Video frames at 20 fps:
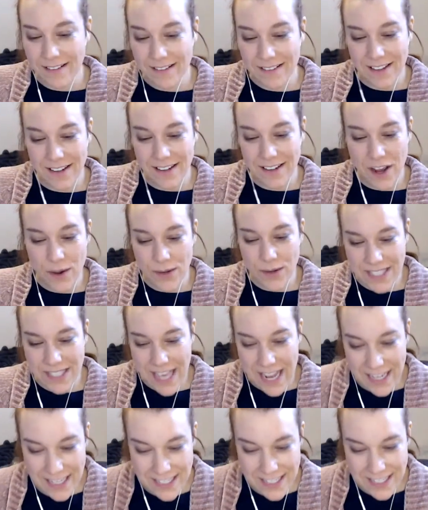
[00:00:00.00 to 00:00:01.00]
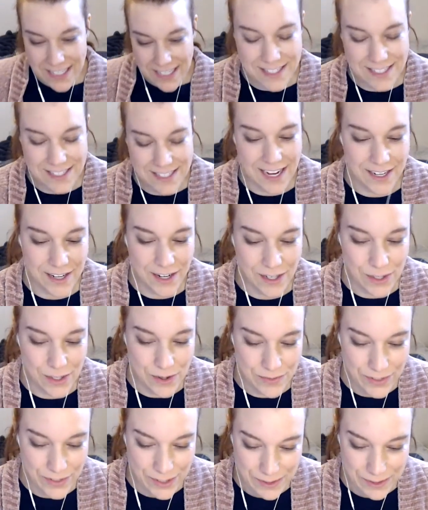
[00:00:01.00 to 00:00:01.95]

You know, it's that easy to sign it all over.